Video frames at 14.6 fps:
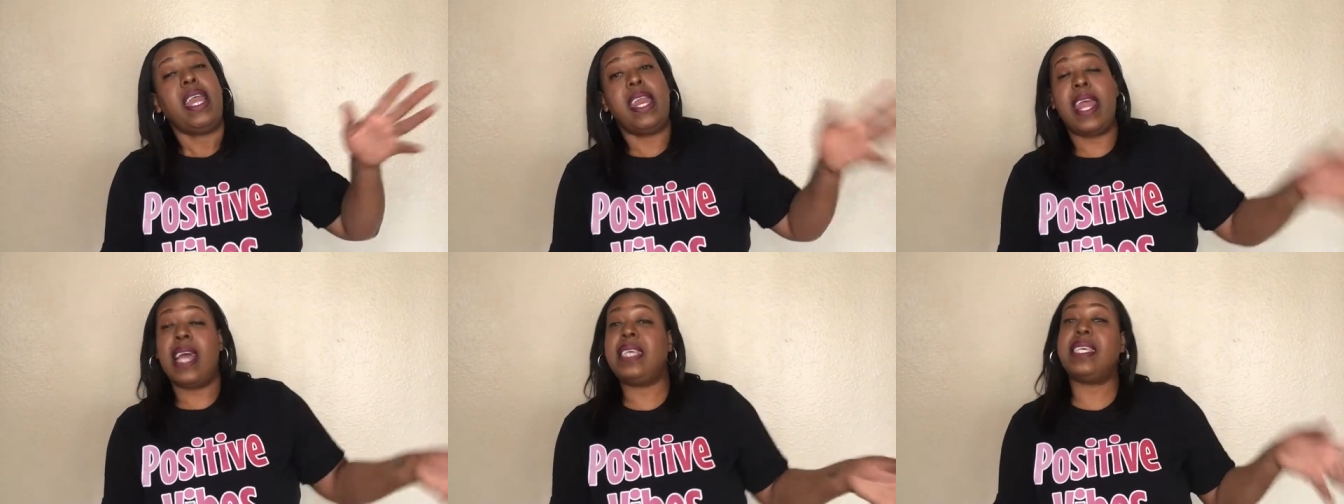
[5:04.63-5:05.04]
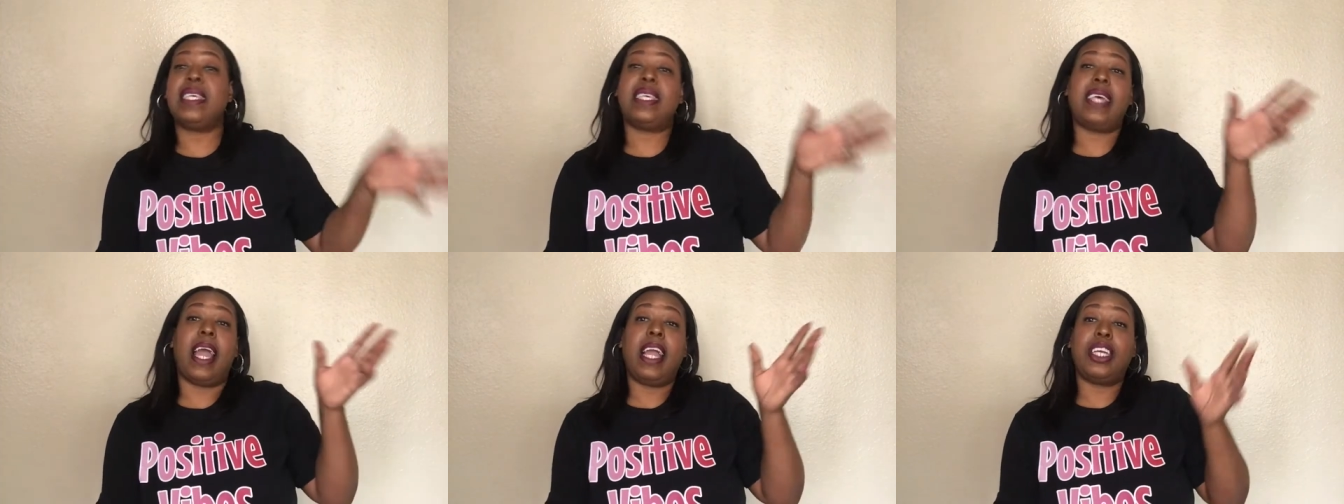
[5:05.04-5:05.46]
Nessie
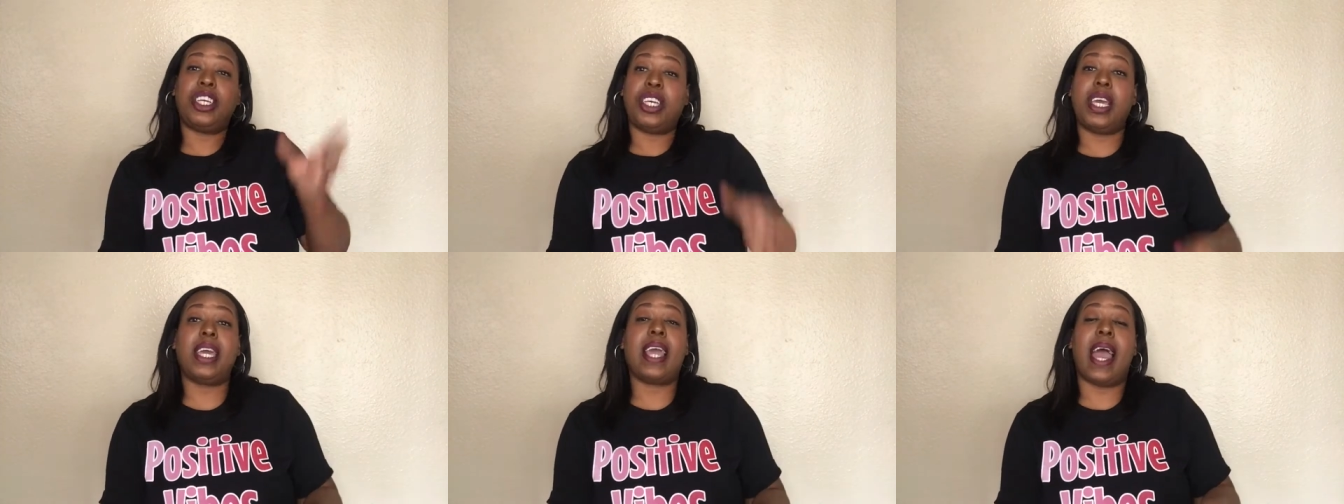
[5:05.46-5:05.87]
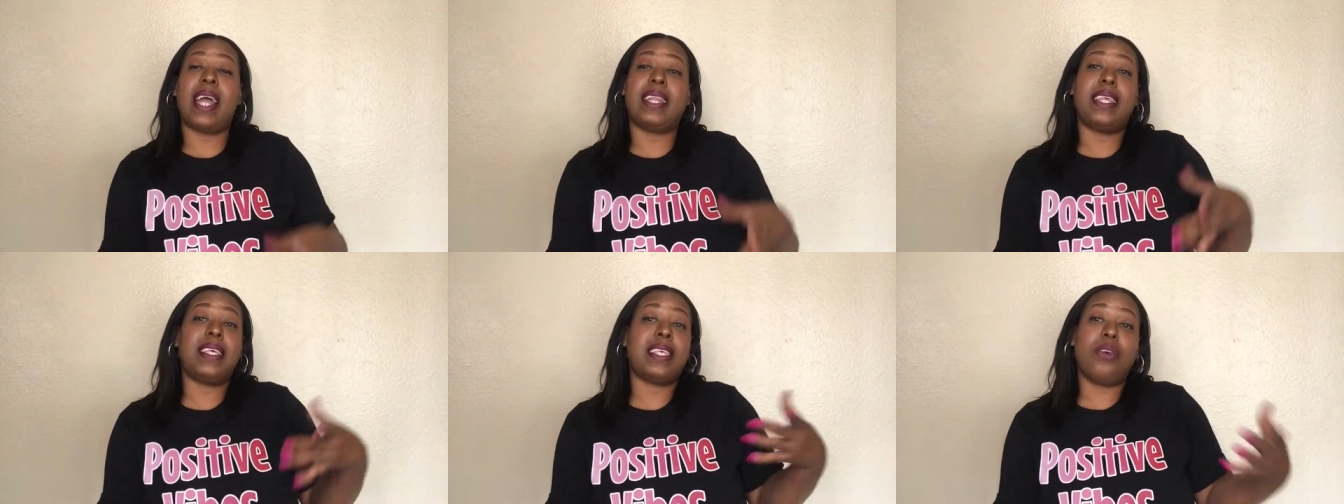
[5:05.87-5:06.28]
say she
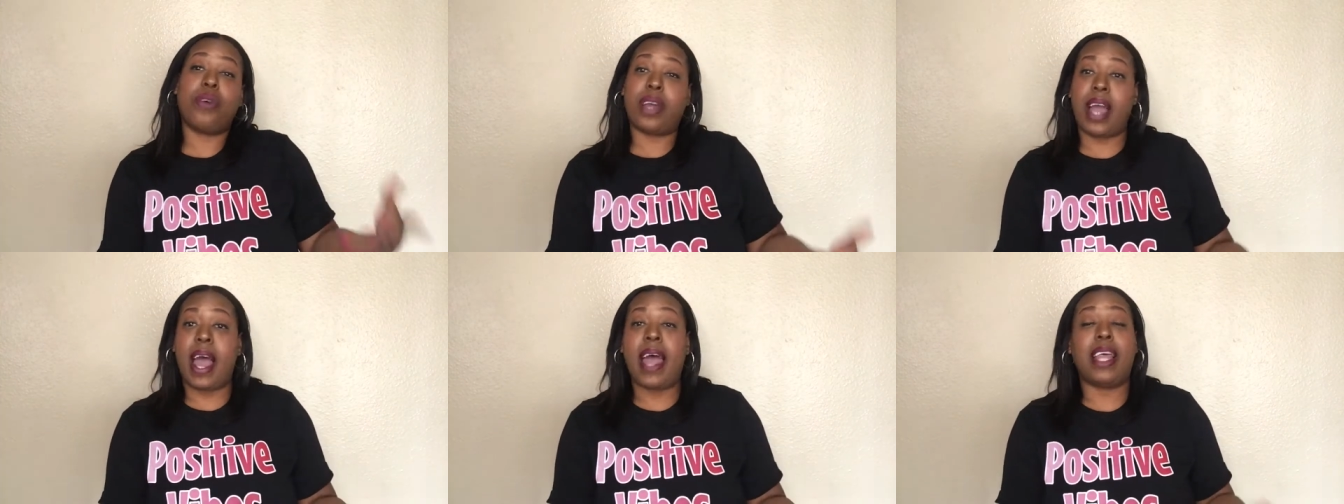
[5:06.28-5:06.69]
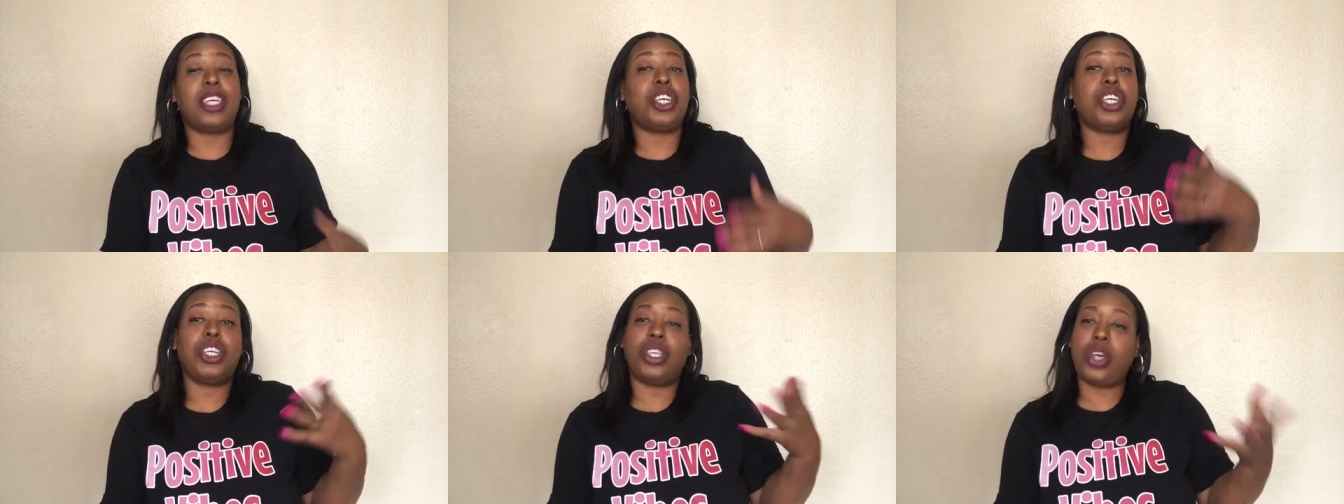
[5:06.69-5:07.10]
got this little guy that
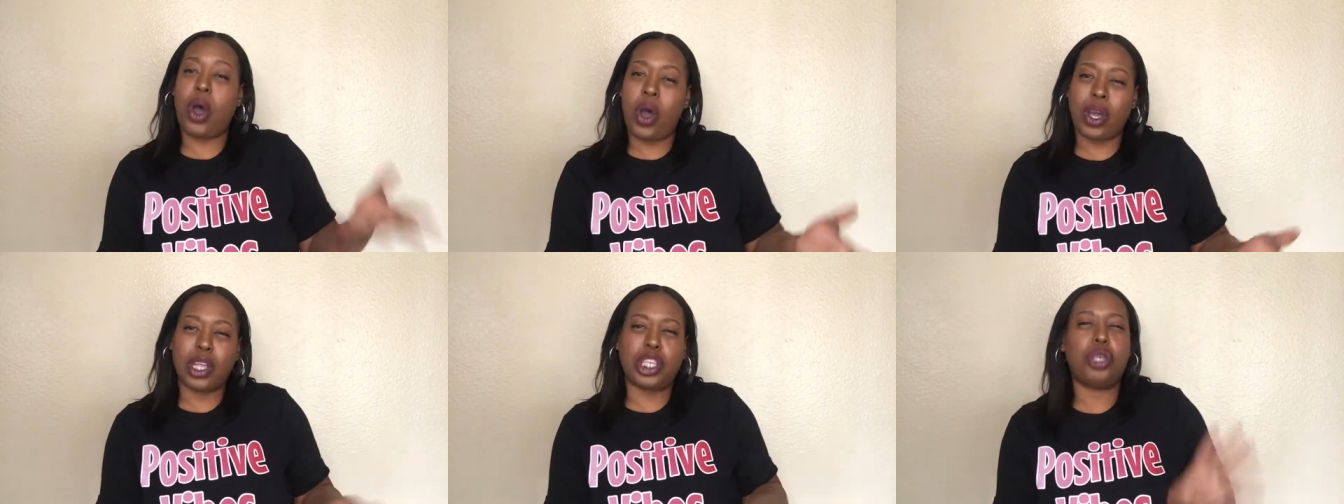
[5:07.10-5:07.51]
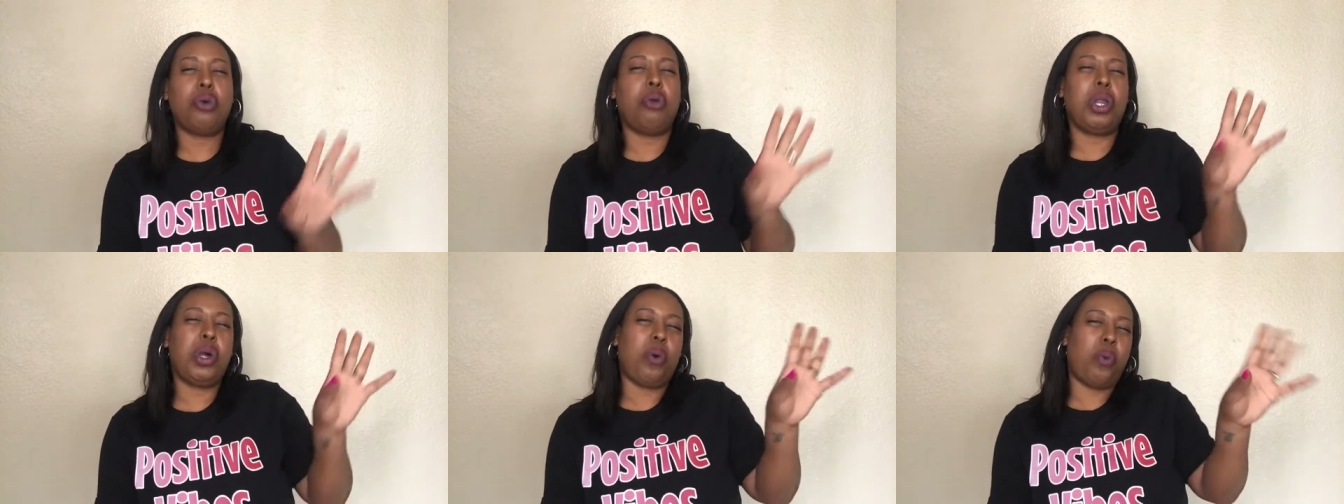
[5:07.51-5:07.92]
she talking to,
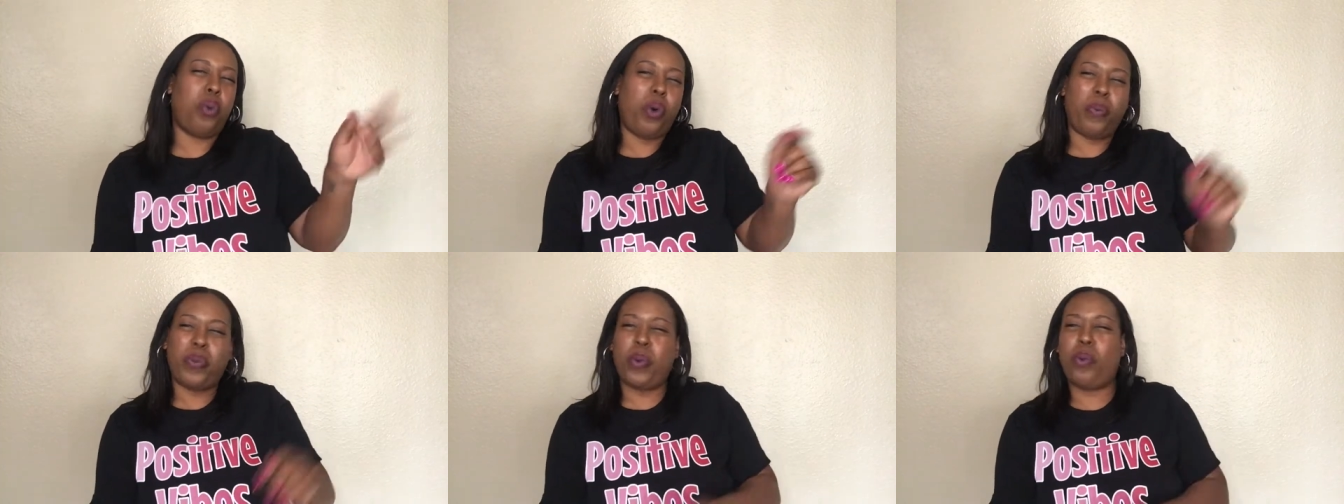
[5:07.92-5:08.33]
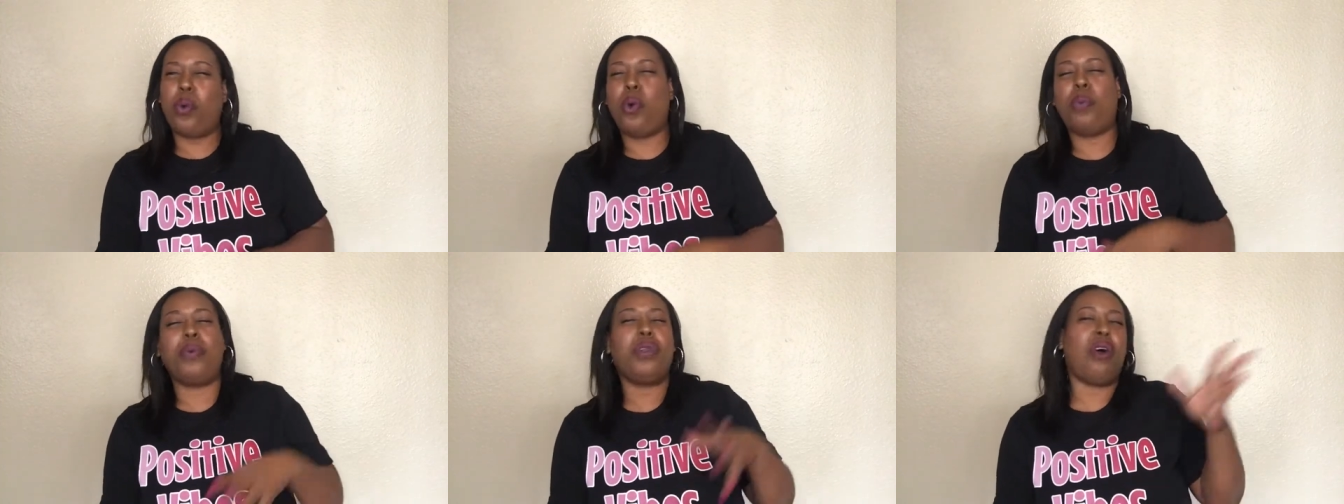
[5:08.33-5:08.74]
little whoop the
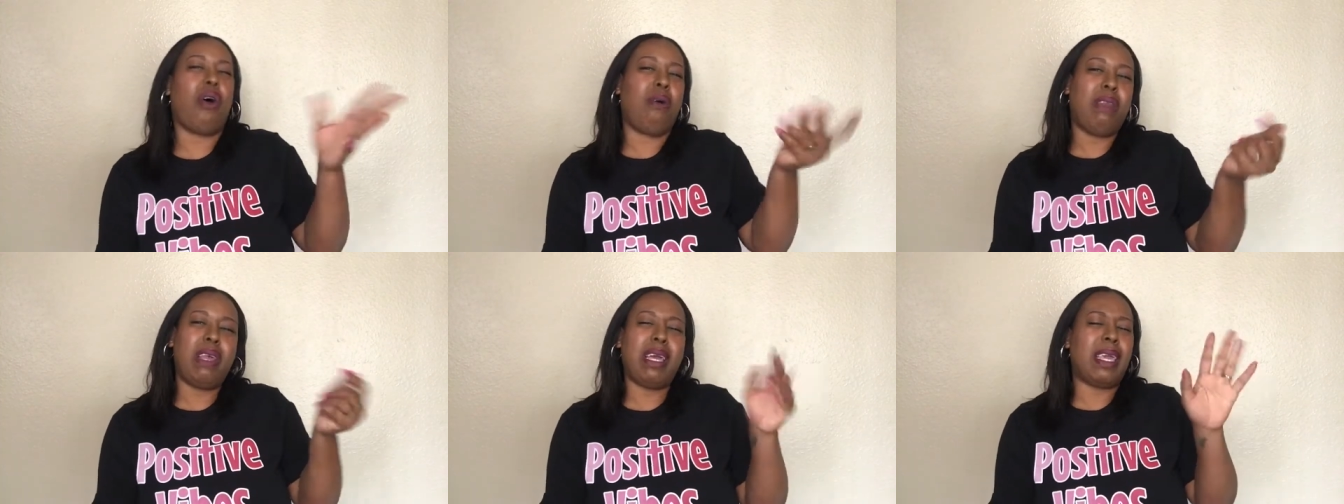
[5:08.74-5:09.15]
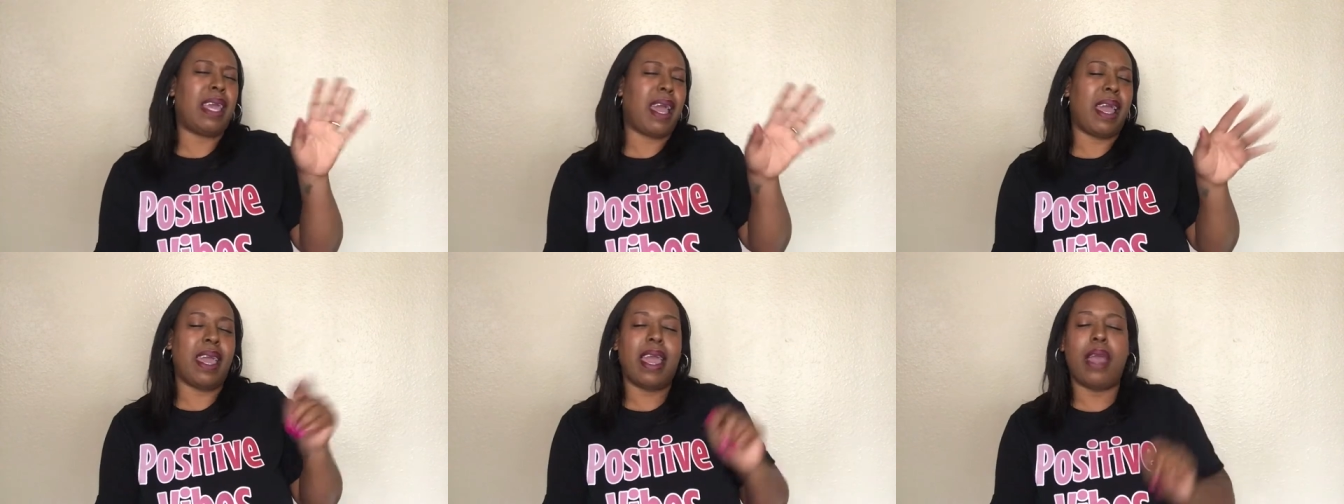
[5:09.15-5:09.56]
whoop, you know, little
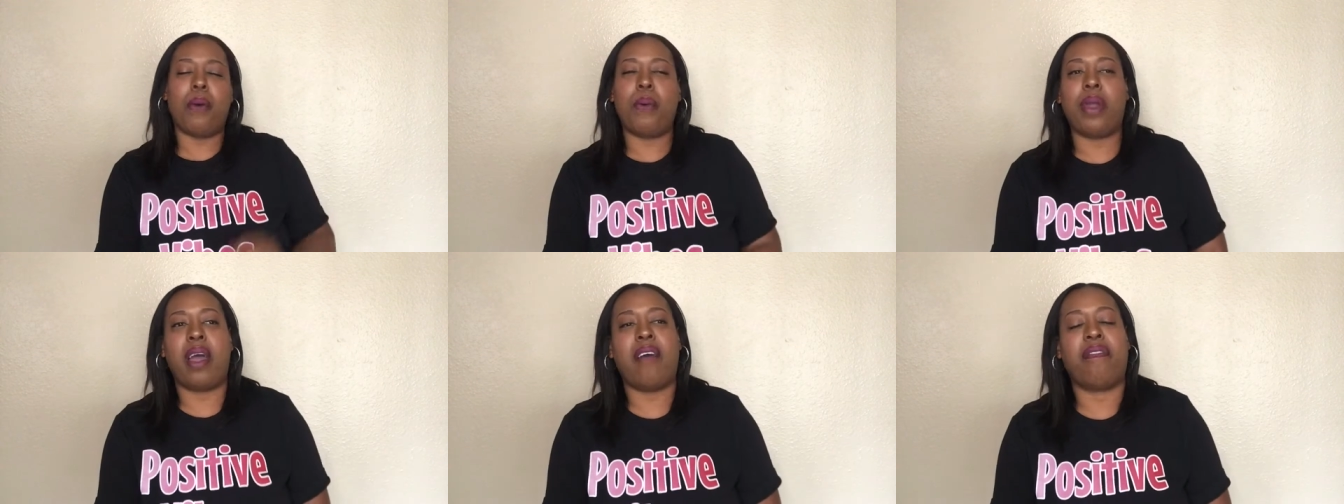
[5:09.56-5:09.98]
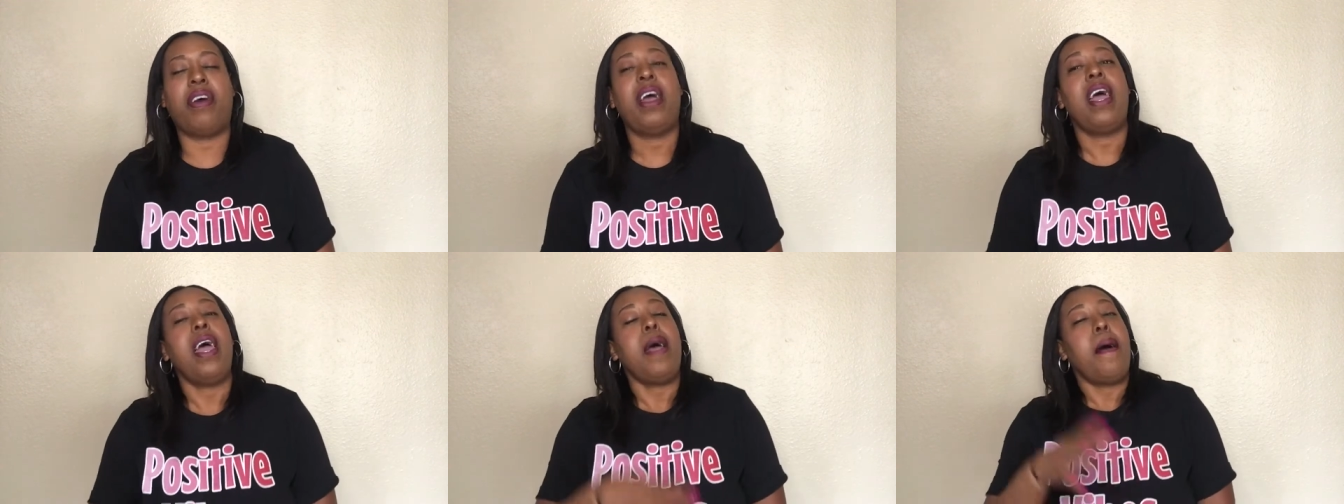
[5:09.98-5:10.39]
yang yang, whatever.